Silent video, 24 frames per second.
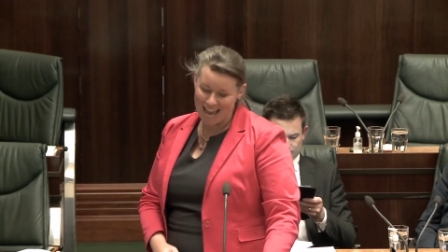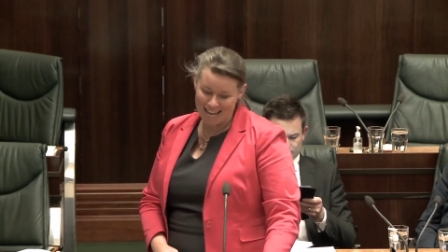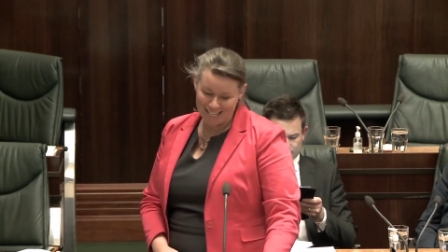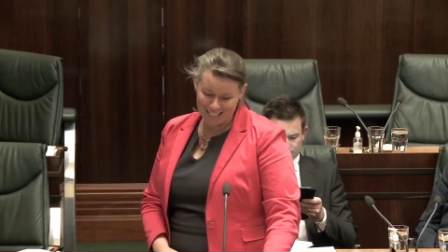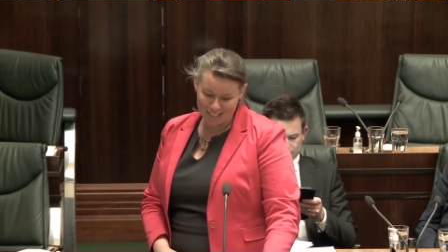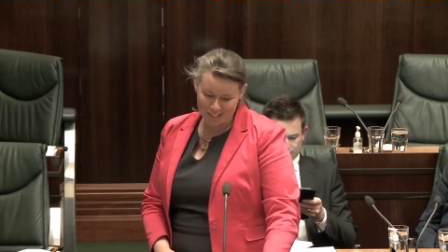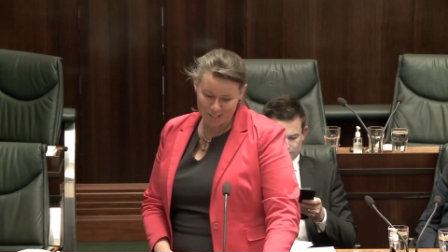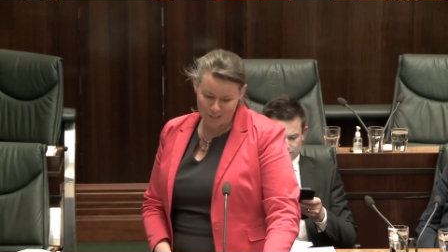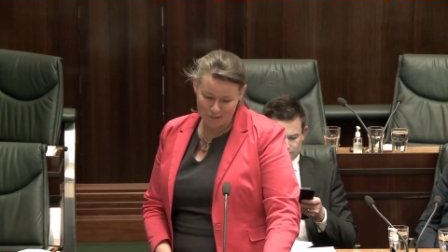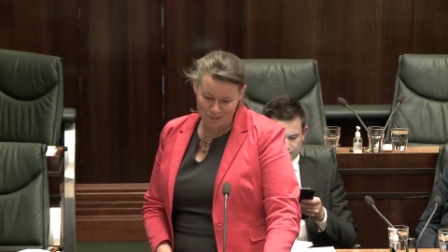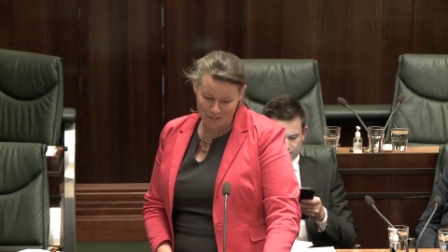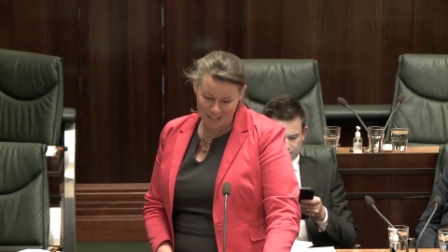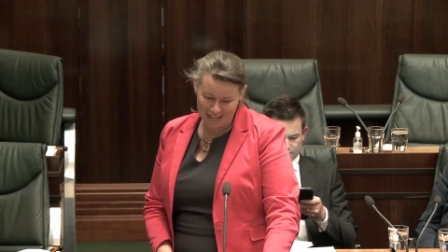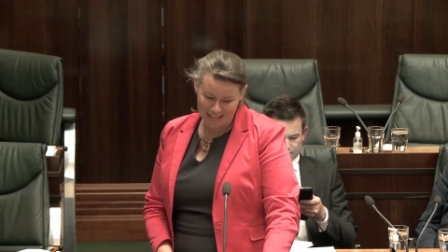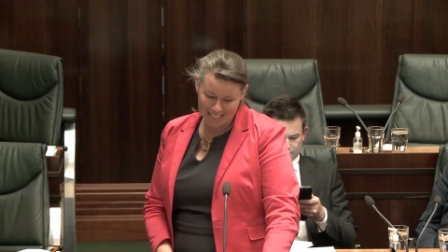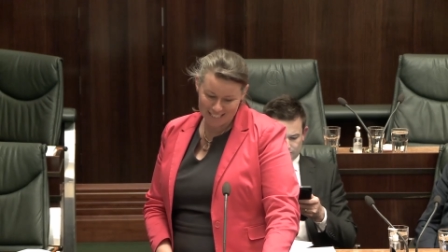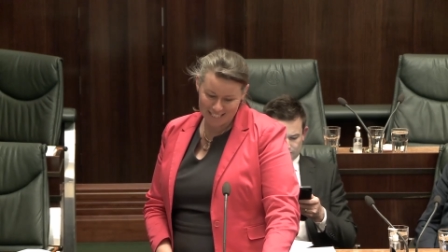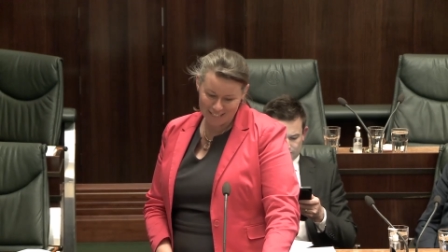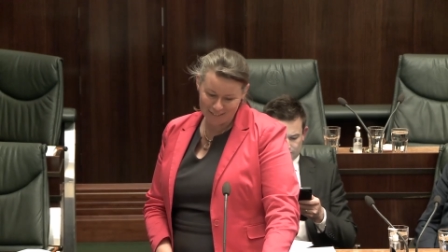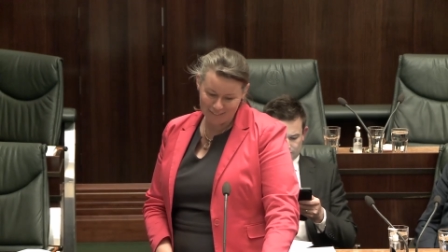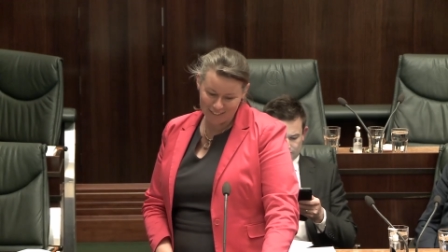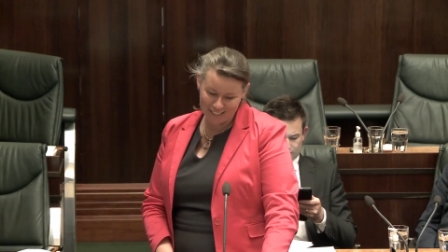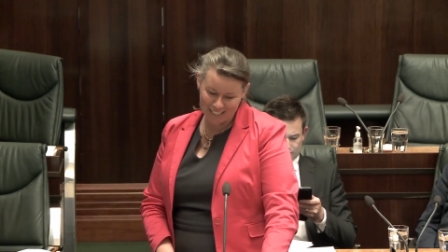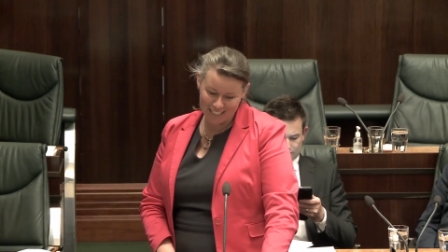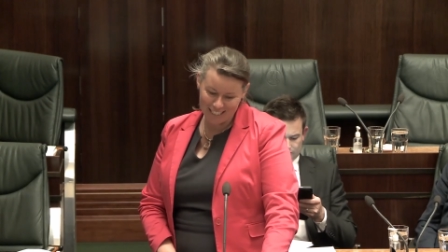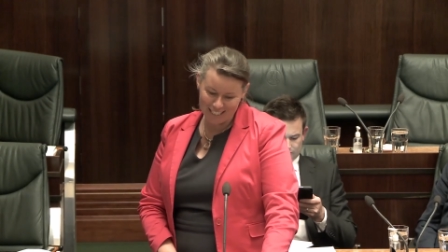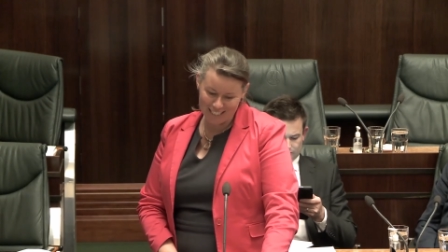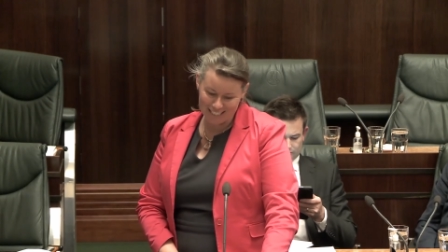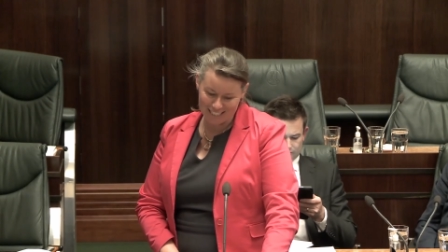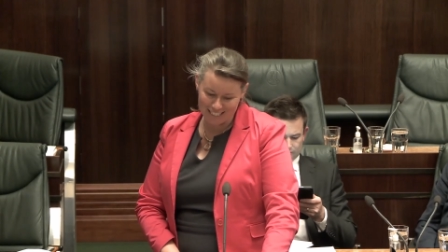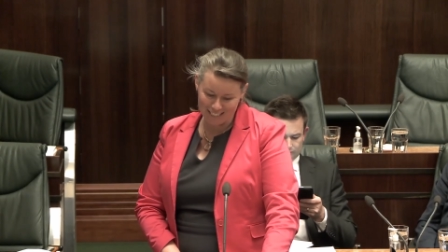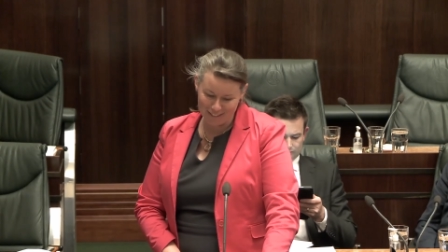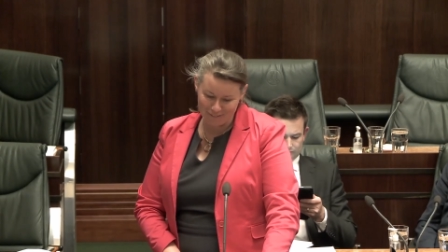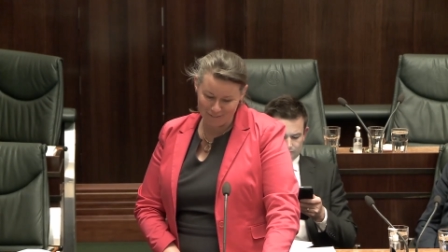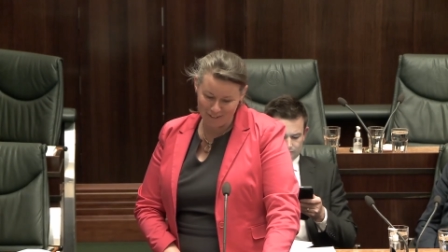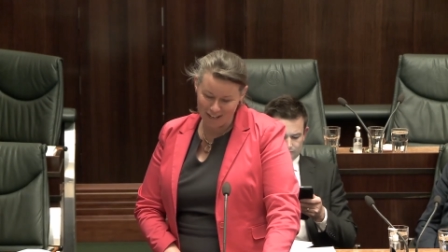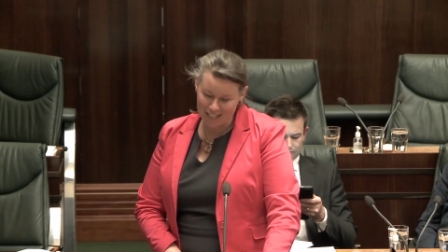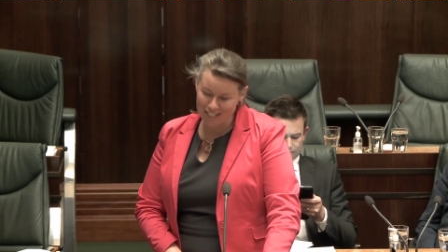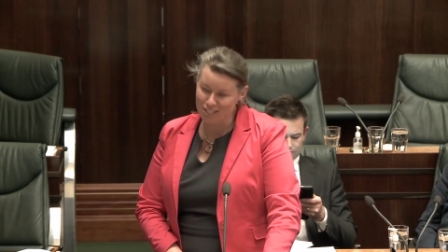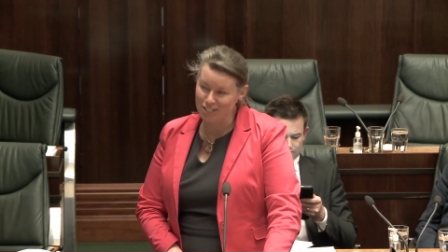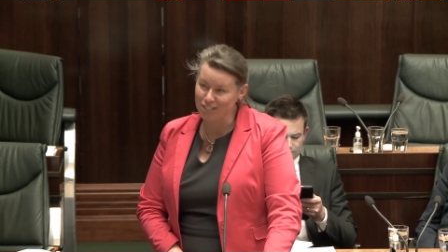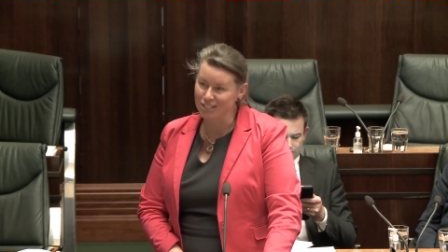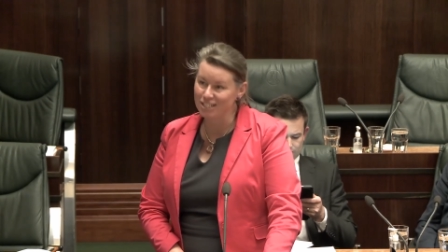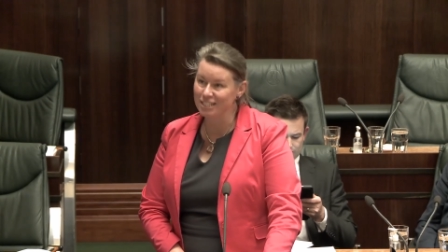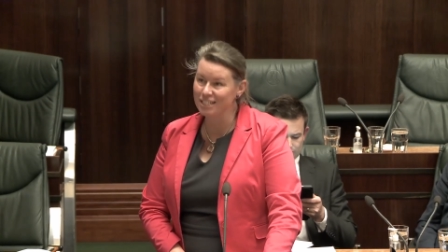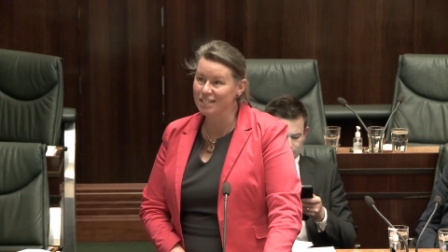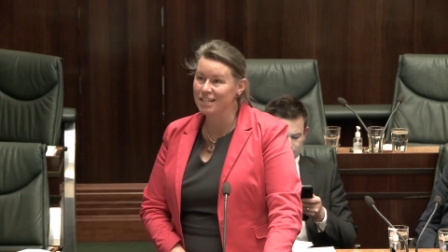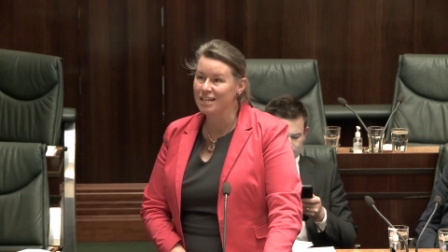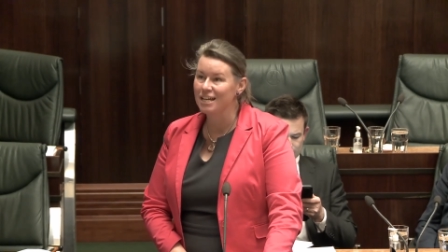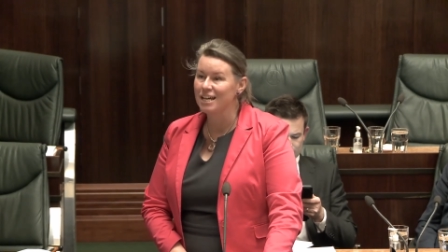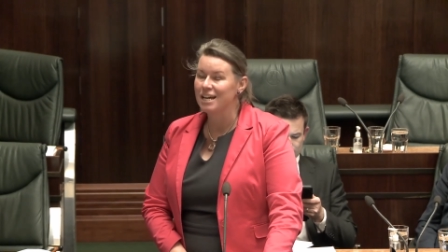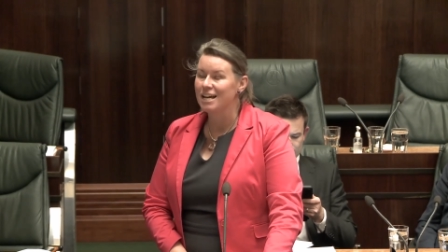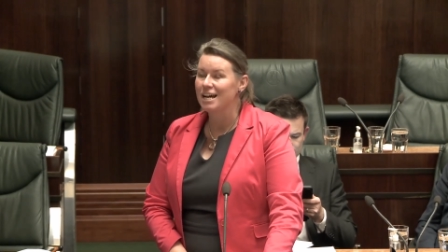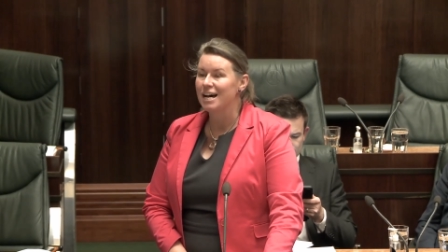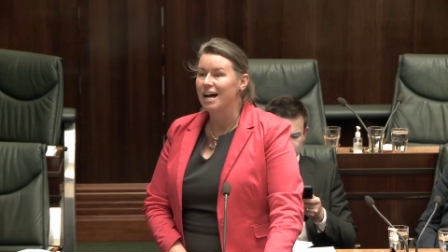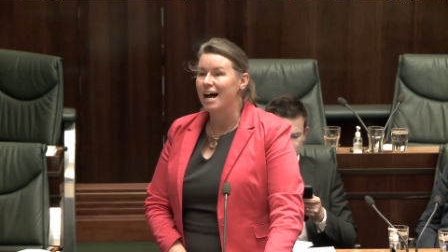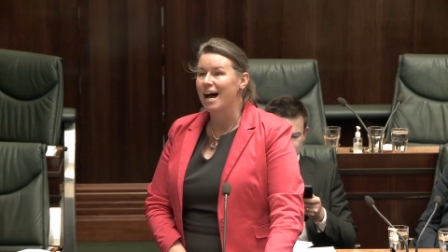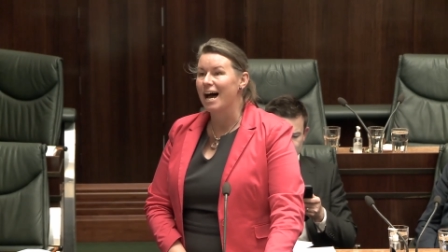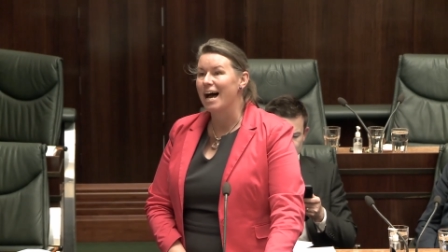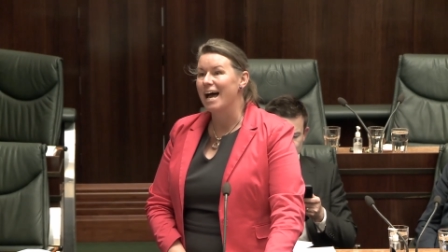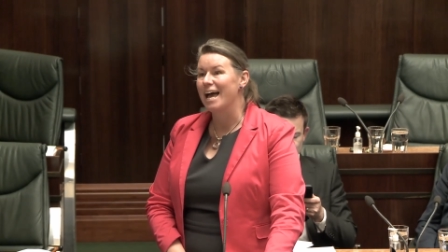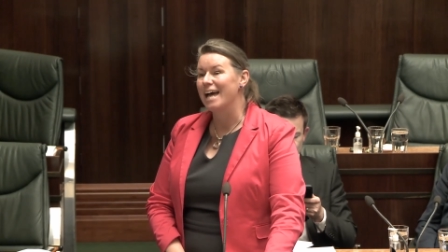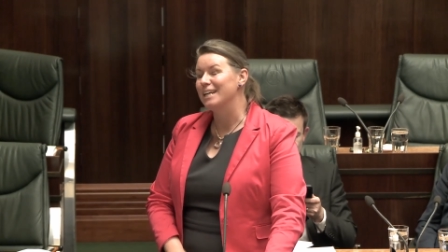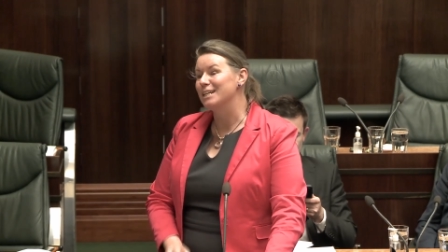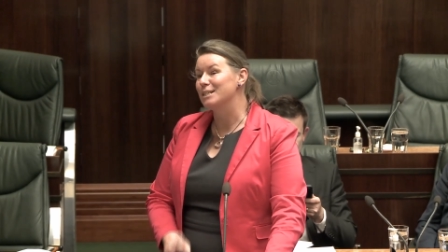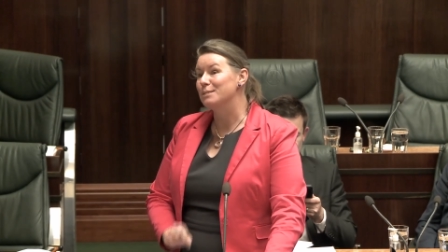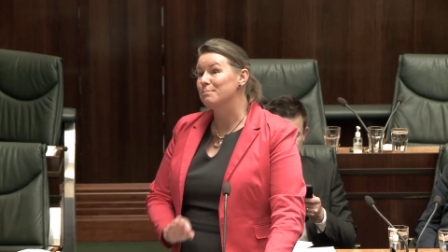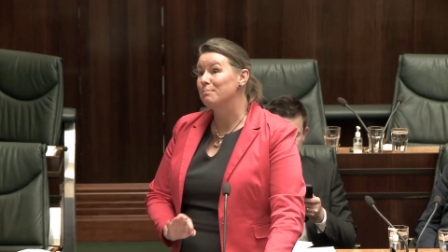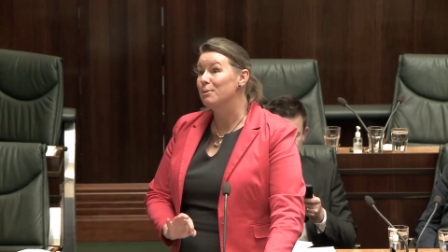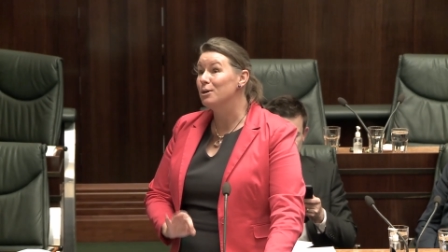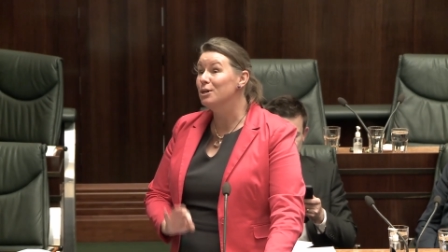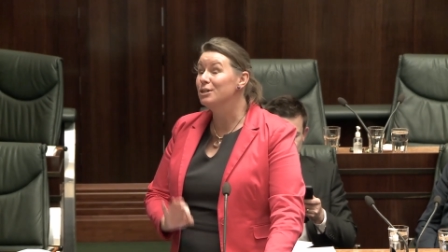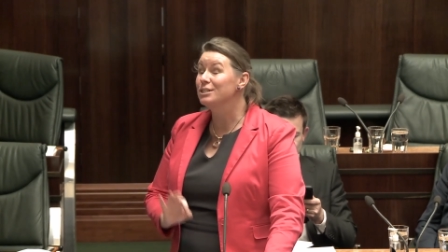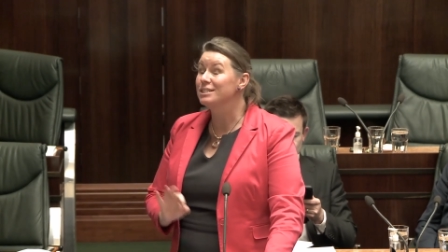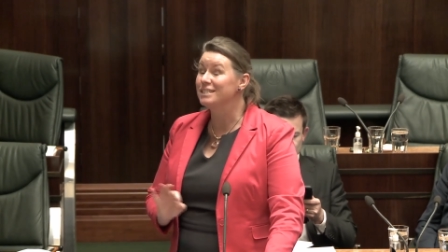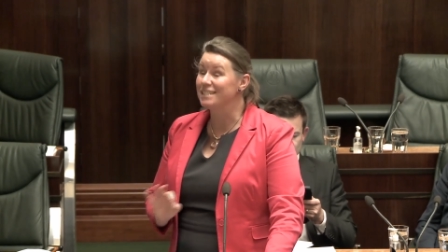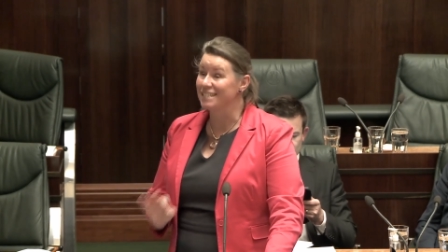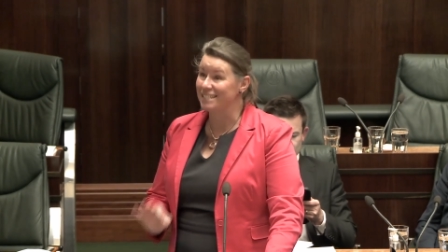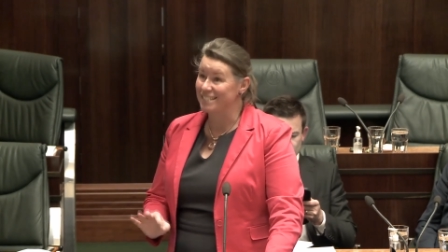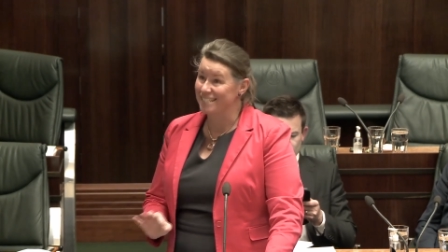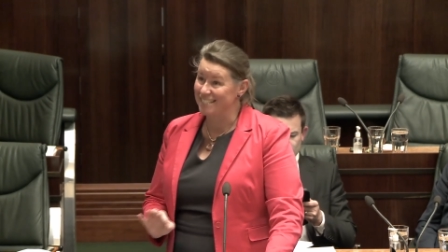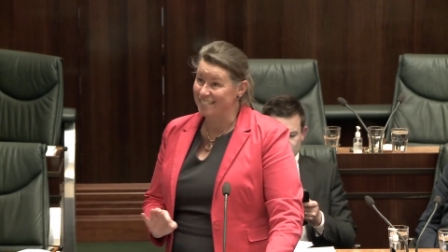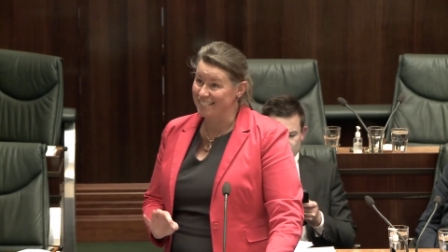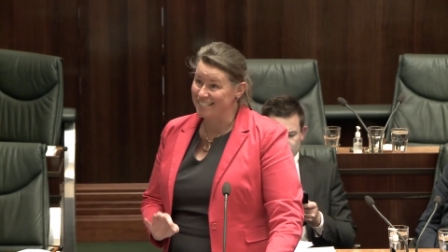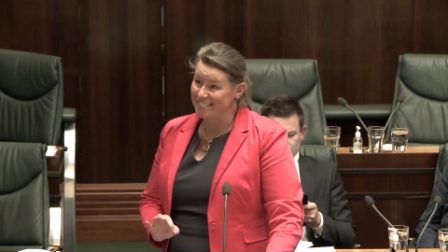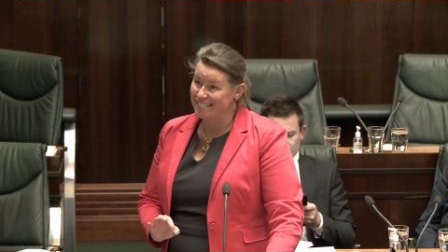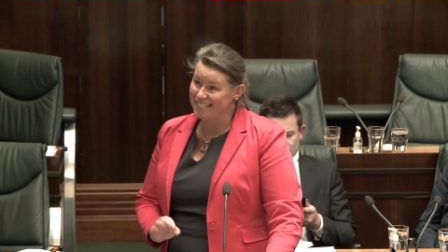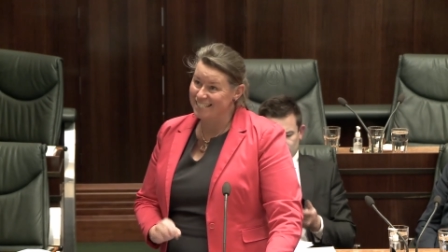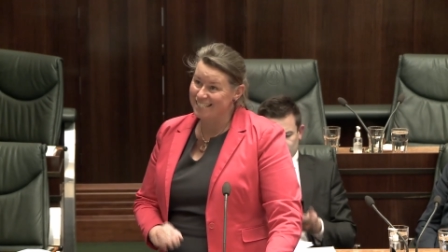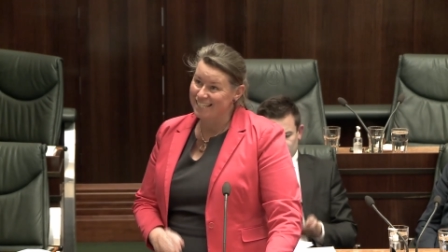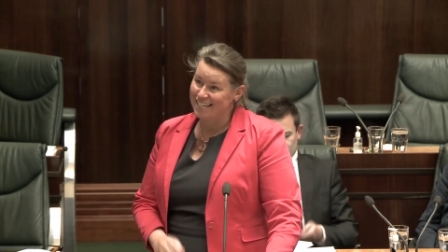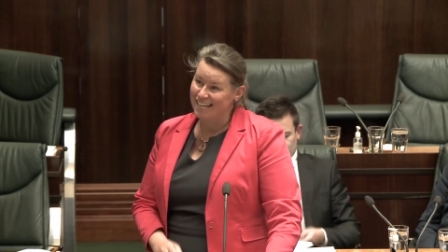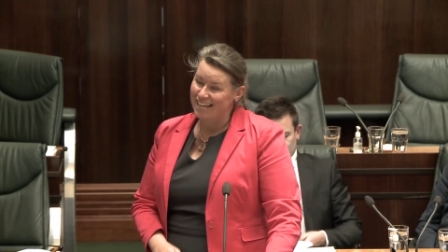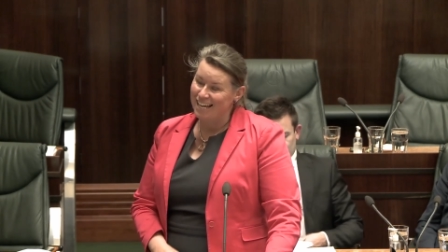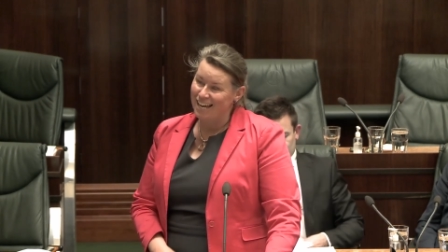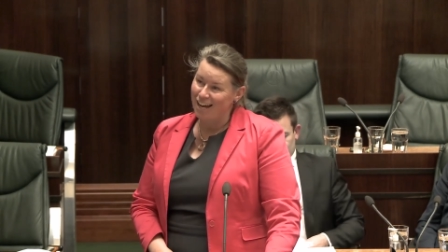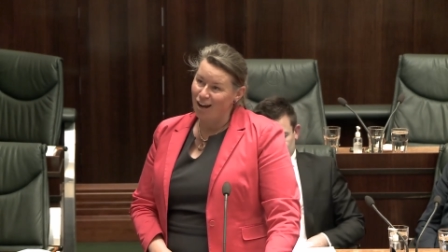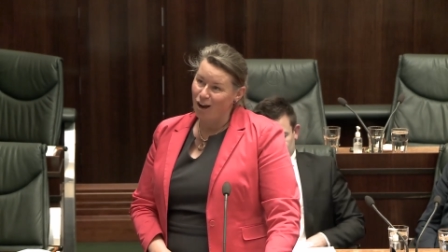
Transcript: and its creativity, its innovation uh, and its persistence.